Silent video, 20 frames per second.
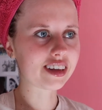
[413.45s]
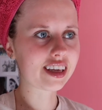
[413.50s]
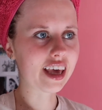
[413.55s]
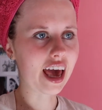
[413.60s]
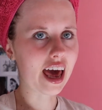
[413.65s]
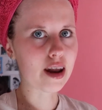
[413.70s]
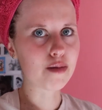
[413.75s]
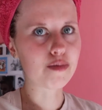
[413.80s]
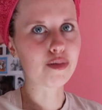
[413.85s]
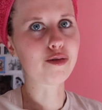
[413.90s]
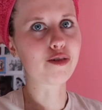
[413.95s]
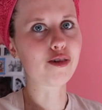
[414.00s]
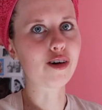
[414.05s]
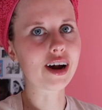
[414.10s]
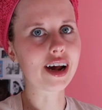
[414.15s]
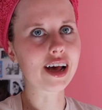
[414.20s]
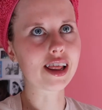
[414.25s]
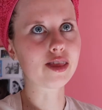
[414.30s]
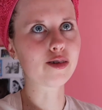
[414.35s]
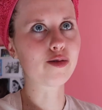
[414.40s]
get it before
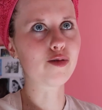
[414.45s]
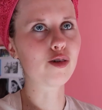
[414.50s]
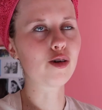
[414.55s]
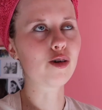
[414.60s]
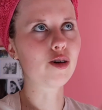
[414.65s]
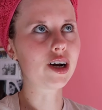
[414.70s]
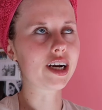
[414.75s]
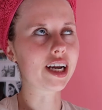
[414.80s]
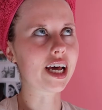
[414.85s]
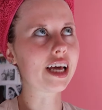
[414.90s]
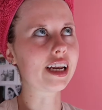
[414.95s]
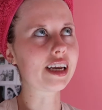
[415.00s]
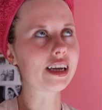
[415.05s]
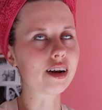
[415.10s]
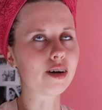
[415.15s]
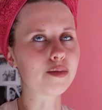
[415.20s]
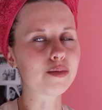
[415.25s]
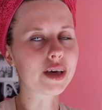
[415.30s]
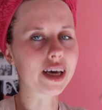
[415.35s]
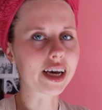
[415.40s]
it hit the floor and I
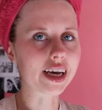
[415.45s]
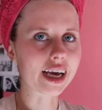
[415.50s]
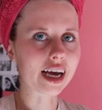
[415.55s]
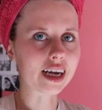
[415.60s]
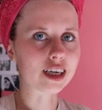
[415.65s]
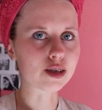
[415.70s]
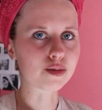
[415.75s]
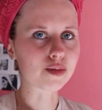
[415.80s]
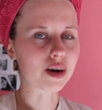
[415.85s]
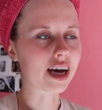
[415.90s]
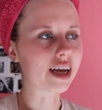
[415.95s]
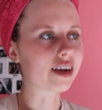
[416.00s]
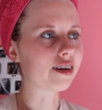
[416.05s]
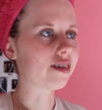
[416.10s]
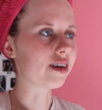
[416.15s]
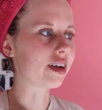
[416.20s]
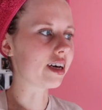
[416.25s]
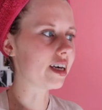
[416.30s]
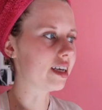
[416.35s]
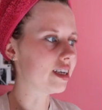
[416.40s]
ended up, yeah, catching my hand
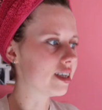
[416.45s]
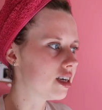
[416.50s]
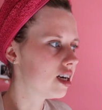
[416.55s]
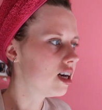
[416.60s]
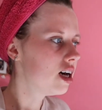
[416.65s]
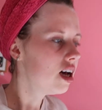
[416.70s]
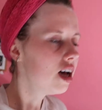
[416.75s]
on it and